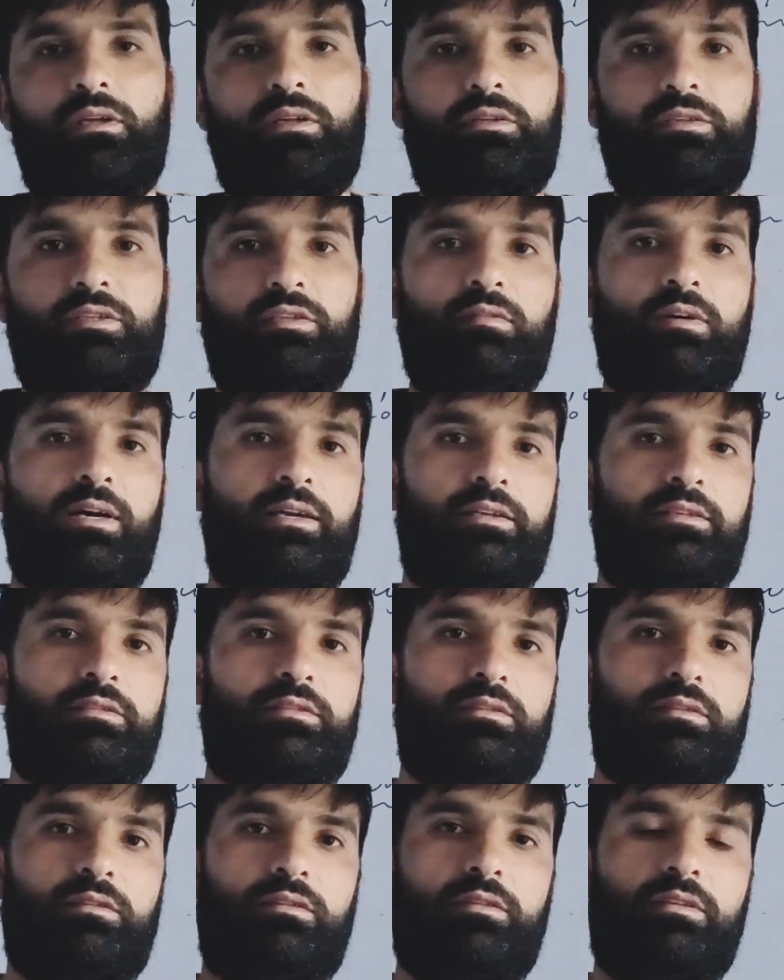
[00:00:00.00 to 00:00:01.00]
divide
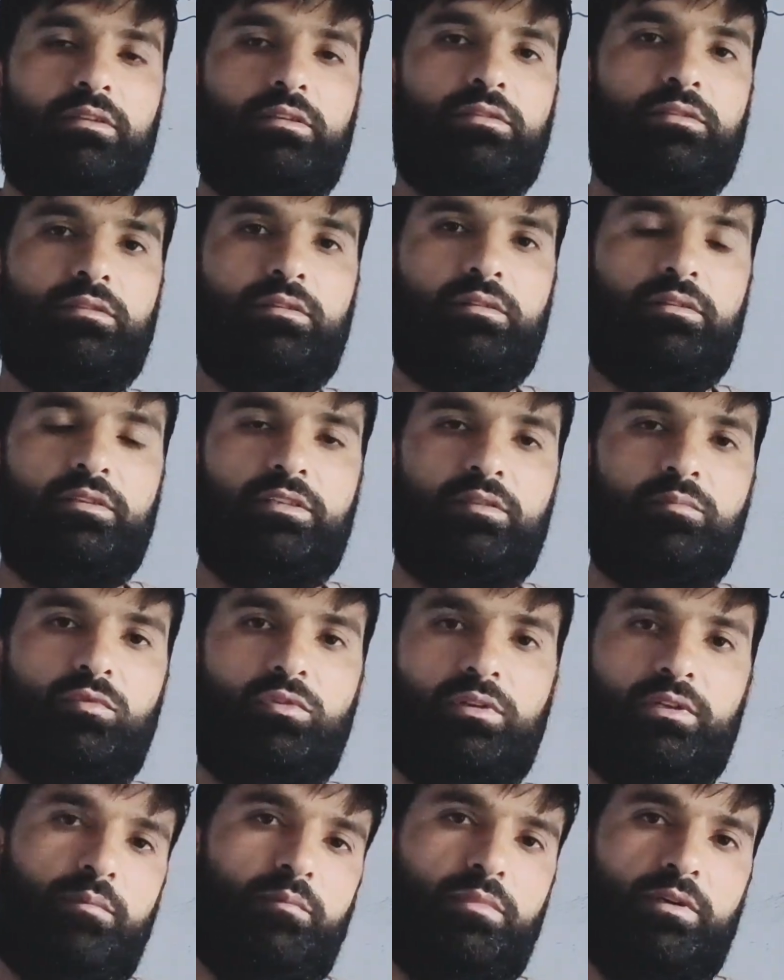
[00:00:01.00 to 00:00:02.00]
these
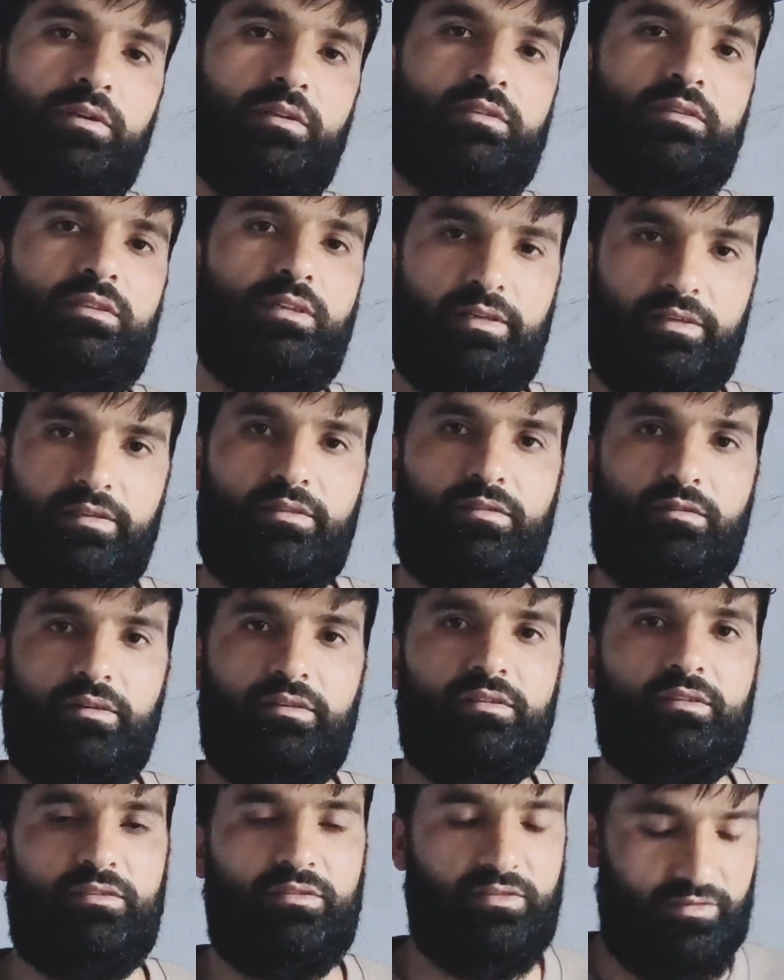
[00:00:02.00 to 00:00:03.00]
decimal numbers. Let's
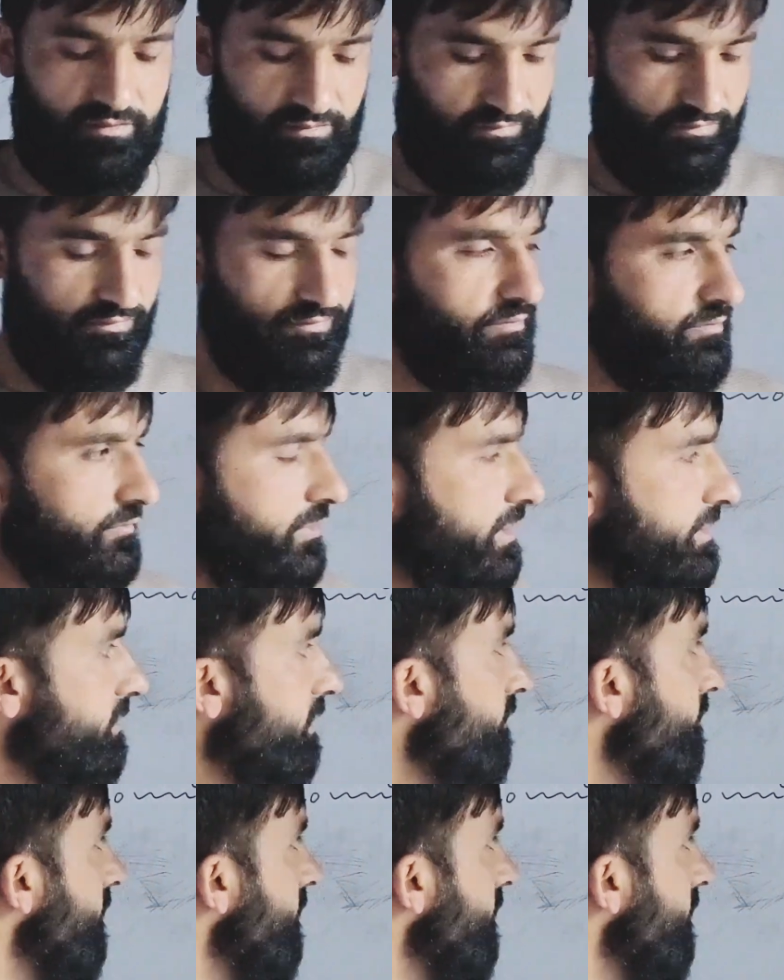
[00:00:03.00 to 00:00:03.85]
start it. First